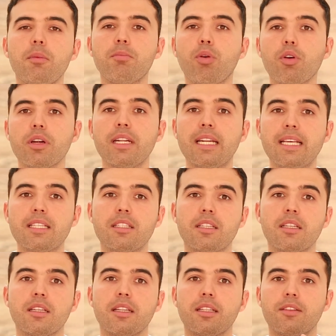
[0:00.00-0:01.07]
important it is
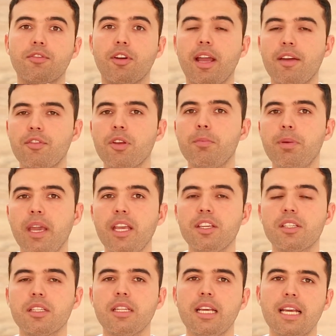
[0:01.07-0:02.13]
to, for every
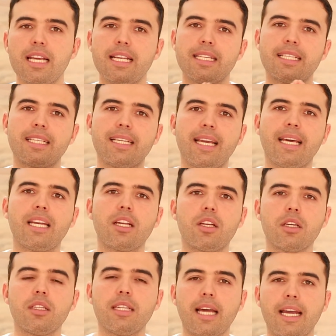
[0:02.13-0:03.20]
patient to get a
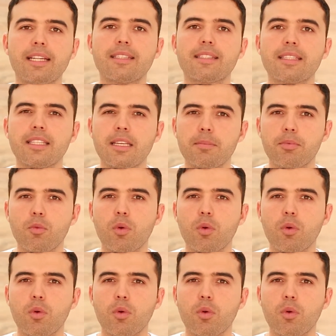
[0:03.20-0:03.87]
good night's sleep.